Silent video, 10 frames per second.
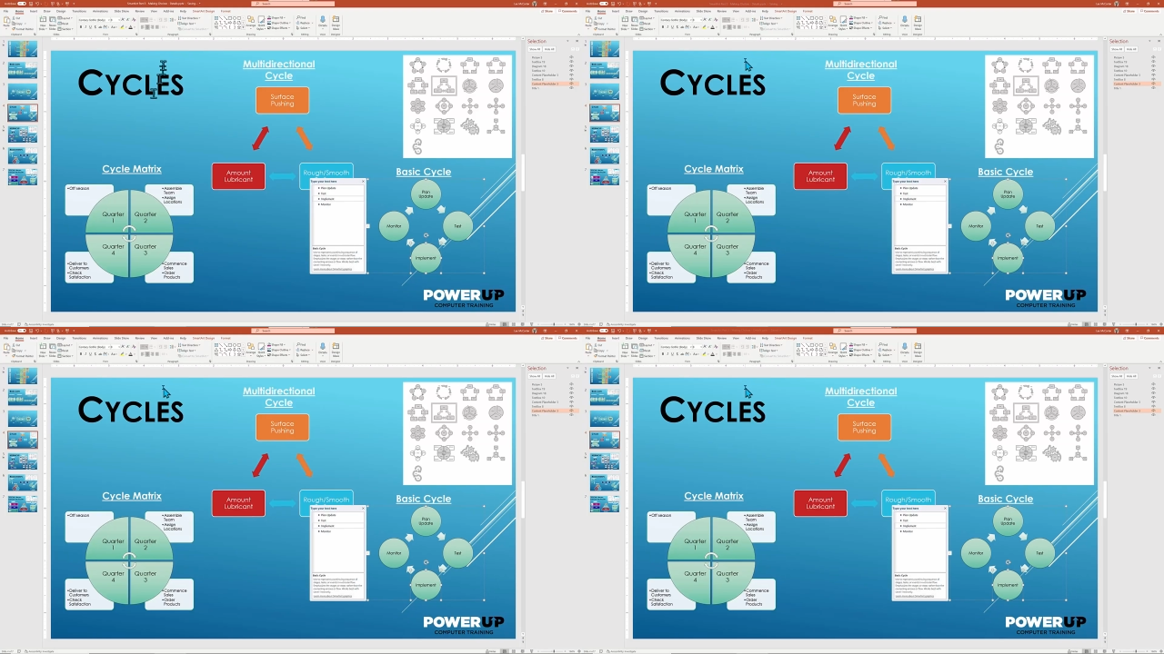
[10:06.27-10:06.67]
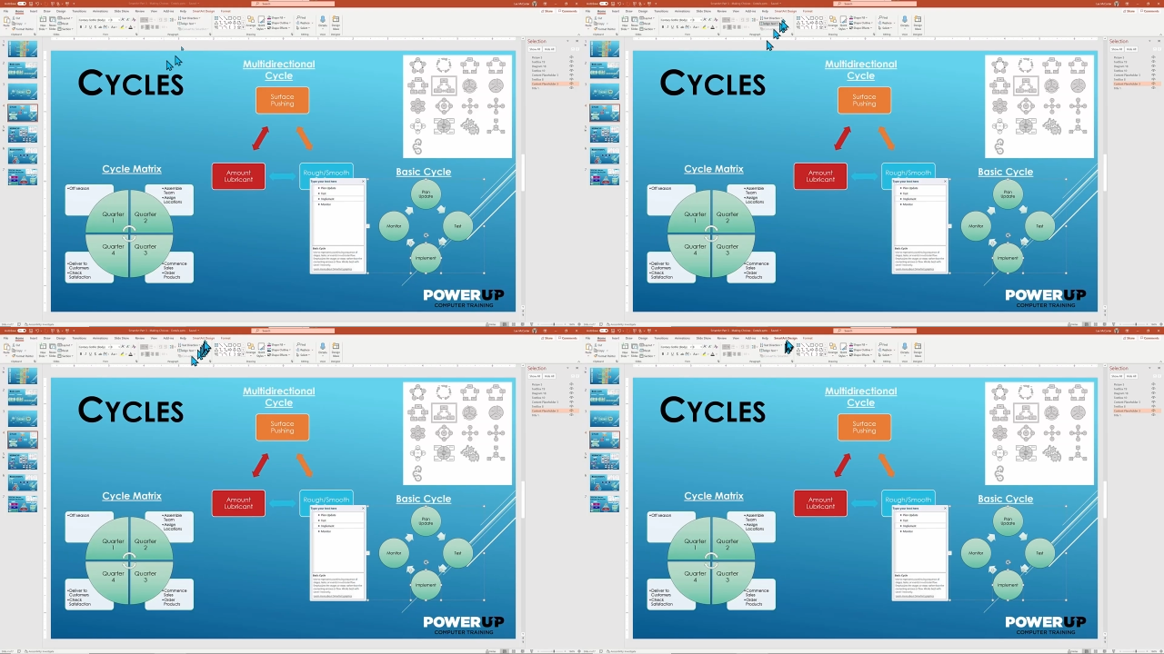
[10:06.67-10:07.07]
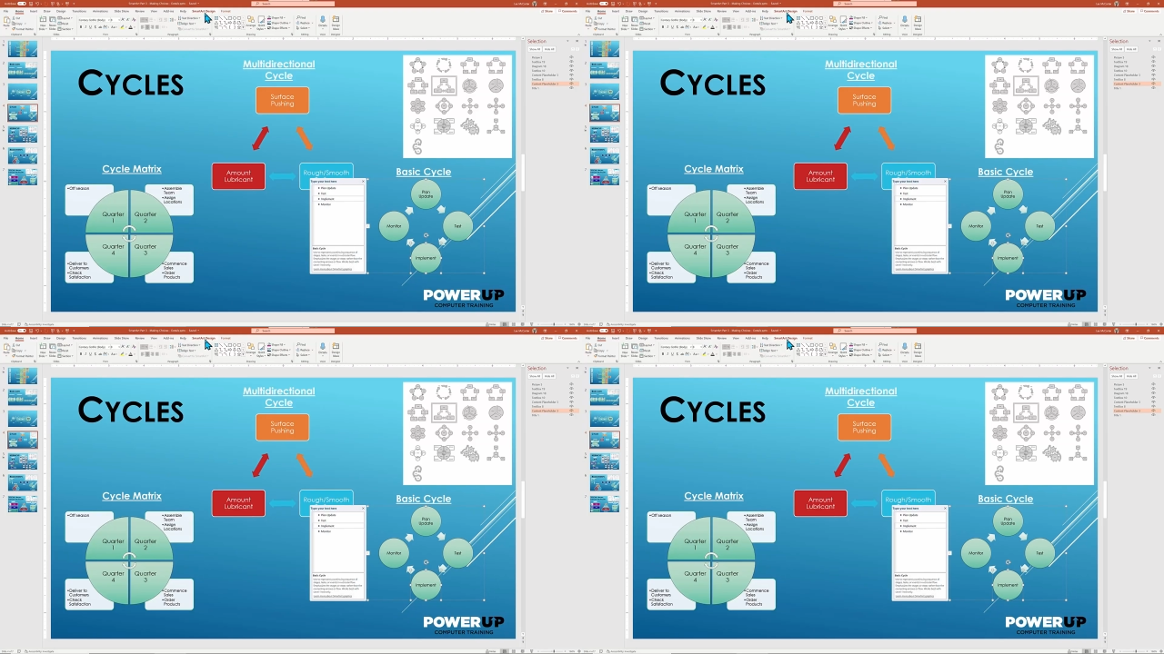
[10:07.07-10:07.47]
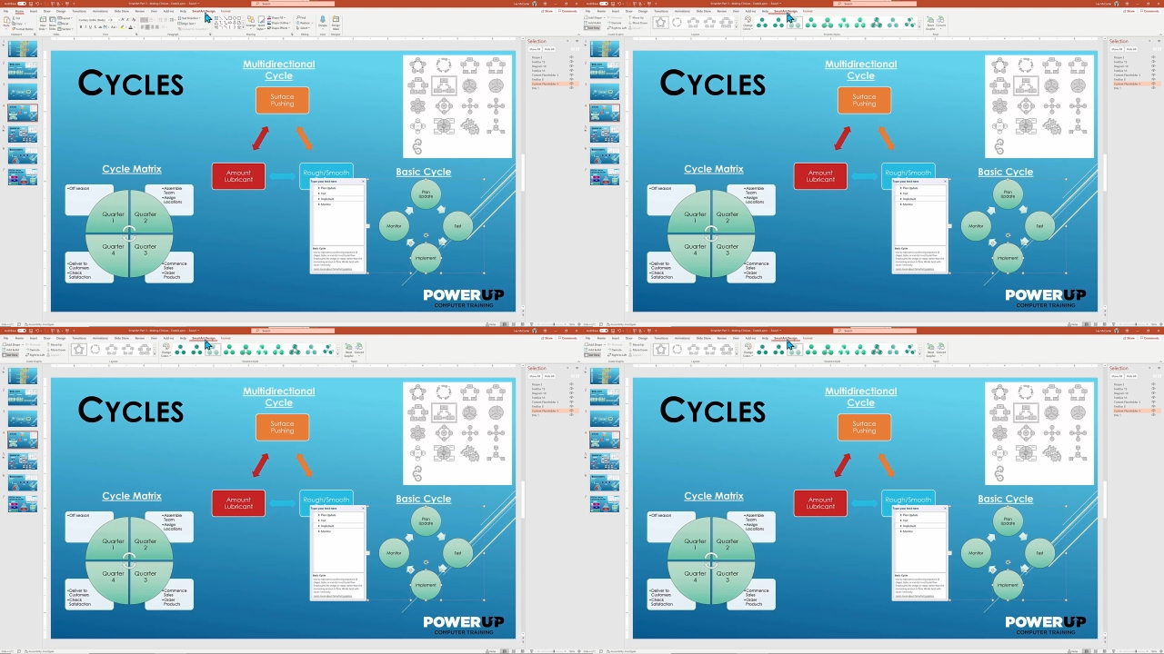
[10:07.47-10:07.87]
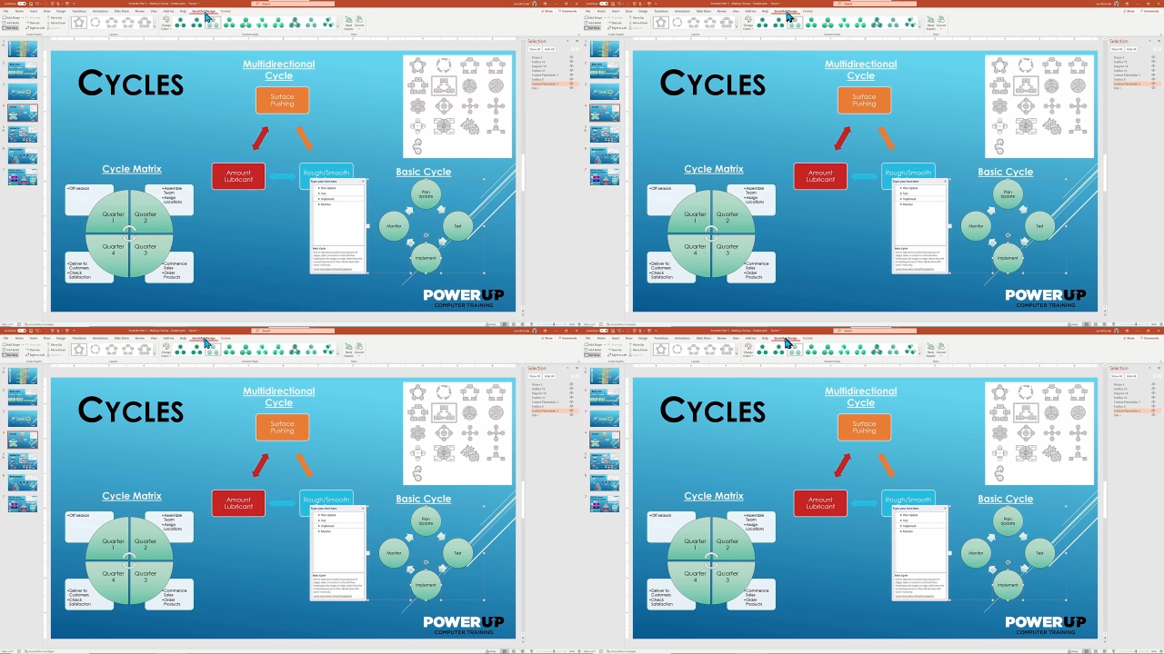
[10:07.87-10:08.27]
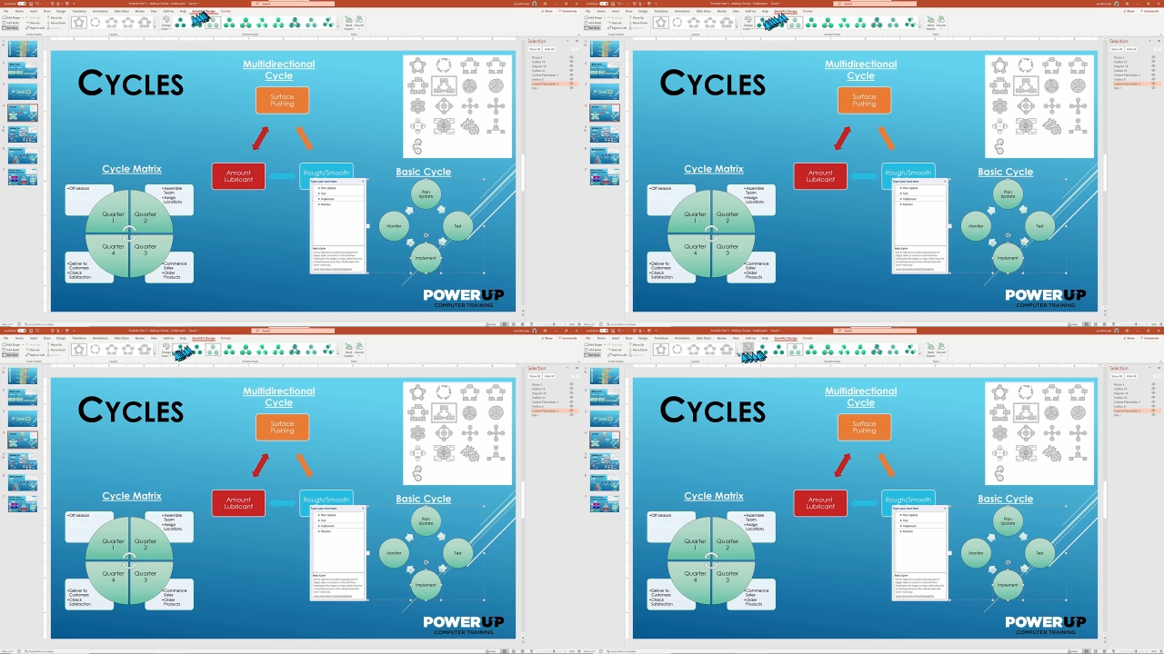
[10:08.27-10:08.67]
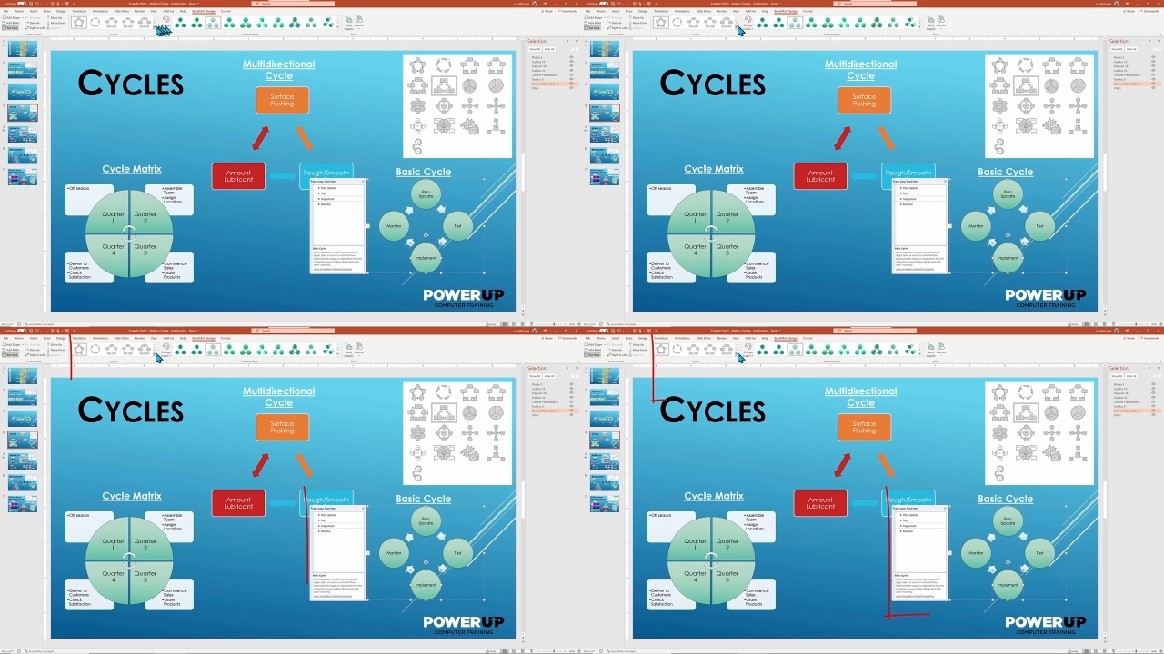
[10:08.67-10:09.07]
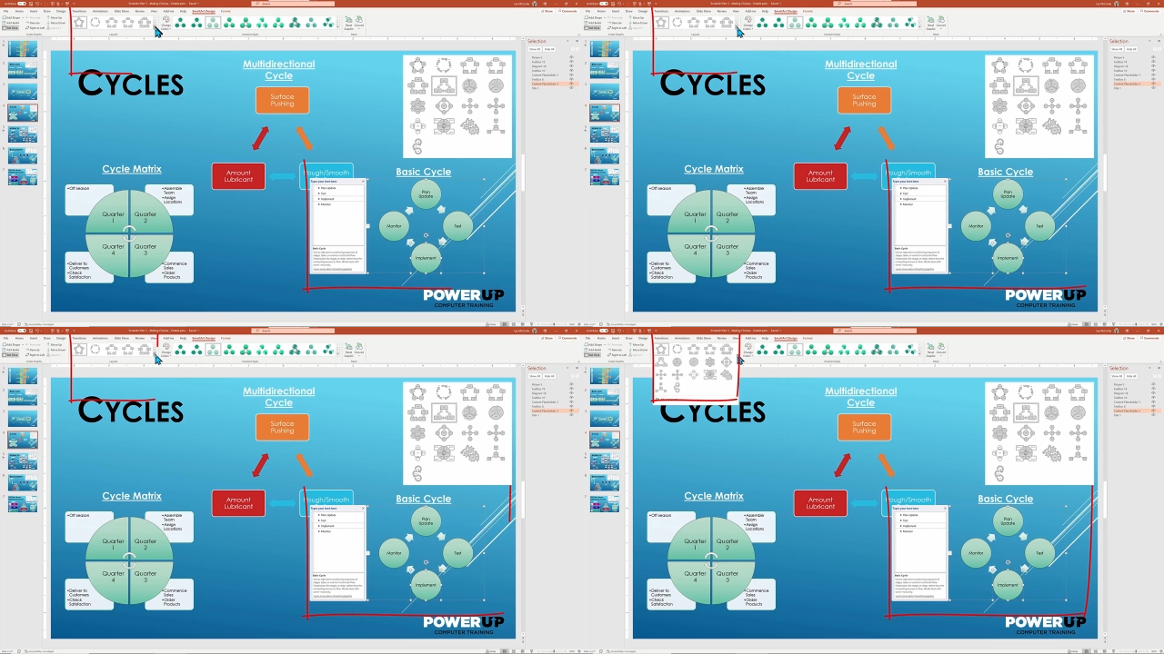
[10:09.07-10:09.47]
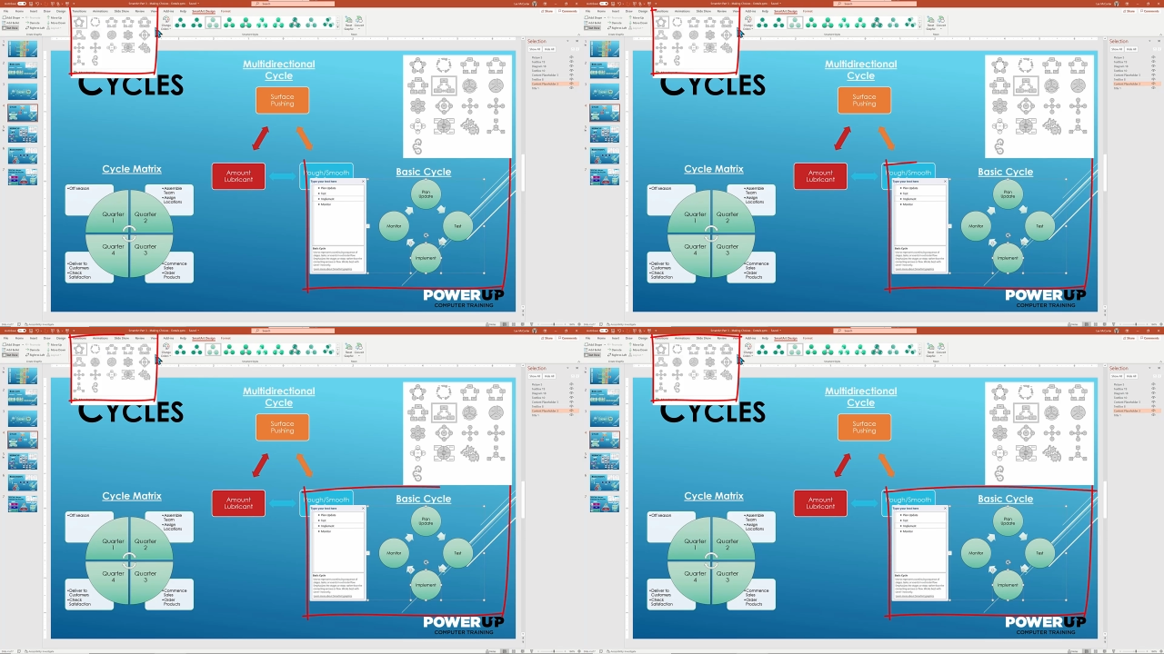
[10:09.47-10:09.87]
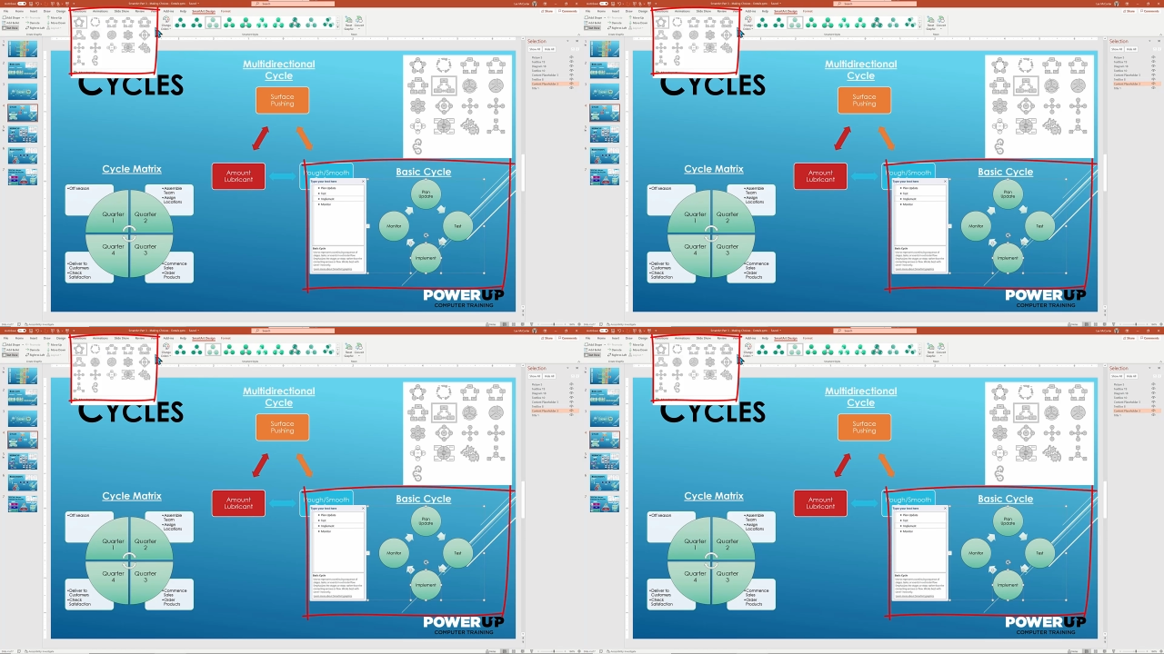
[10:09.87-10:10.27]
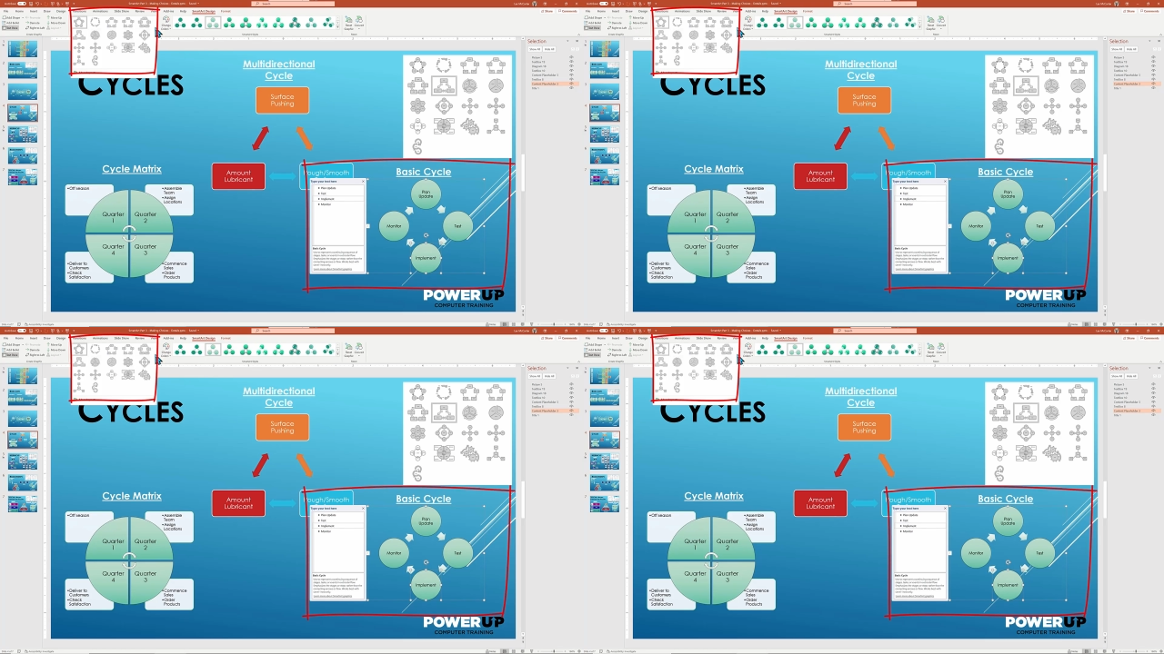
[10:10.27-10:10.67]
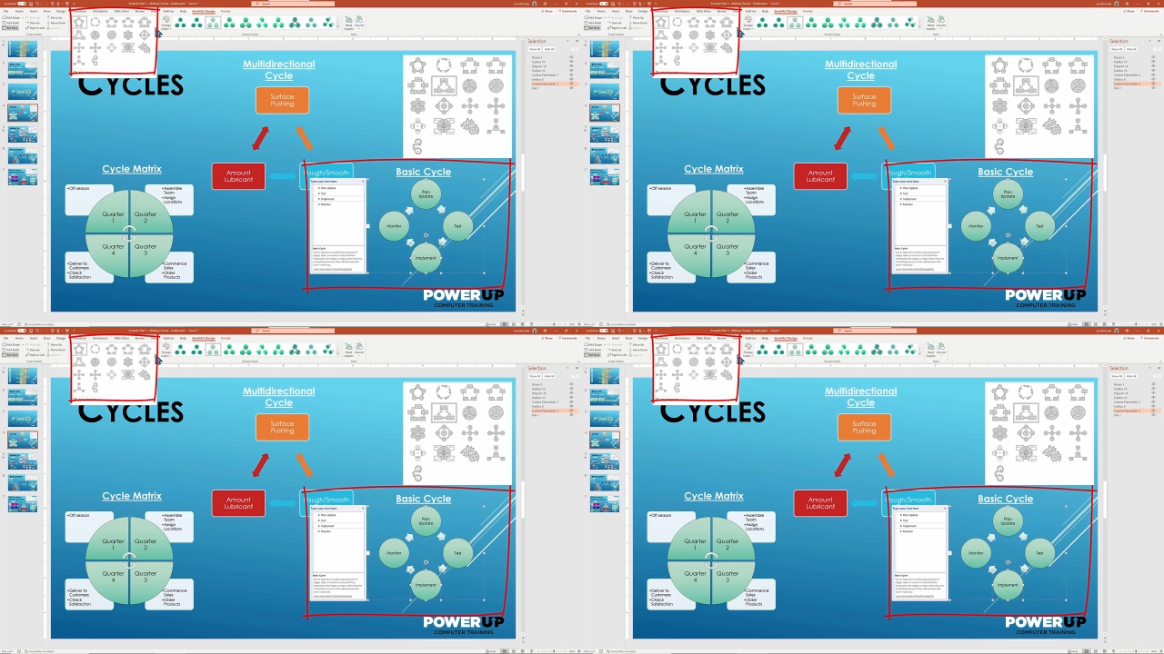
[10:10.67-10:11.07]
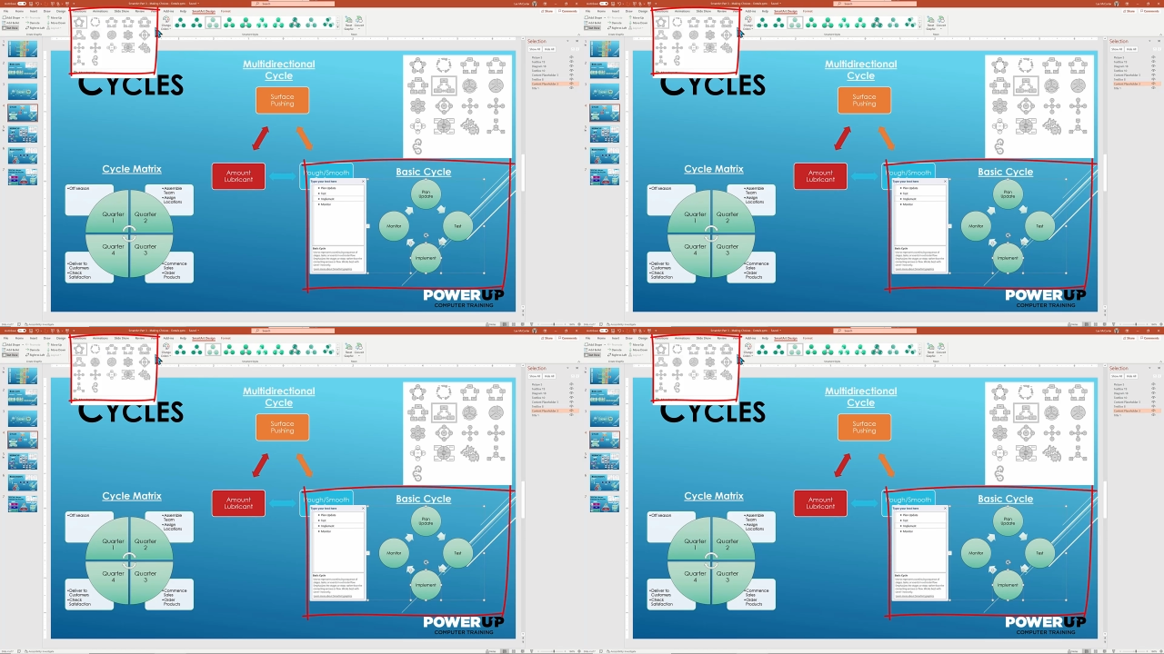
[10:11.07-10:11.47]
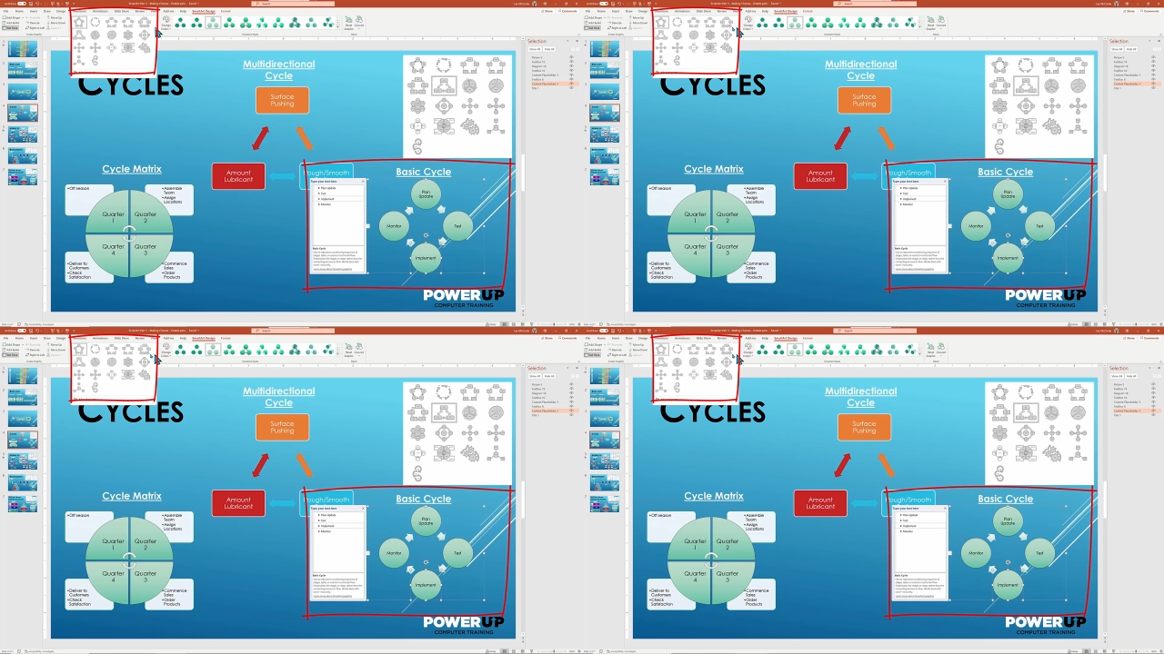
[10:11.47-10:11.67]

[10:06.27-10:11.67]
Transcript: Nobody's mouth can be seen.